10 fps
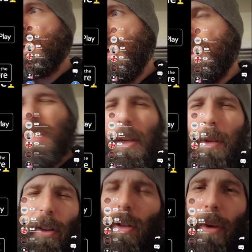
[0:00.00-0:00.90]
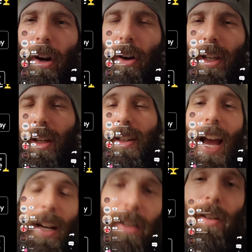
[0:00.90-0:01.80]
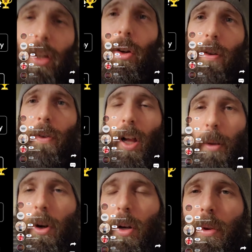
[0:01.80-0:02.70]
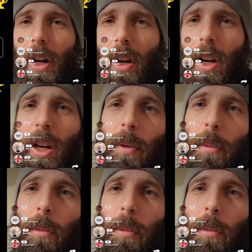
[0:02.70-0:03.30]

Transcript: And same thing with libero. Yeah, technically, you're a volleyball player,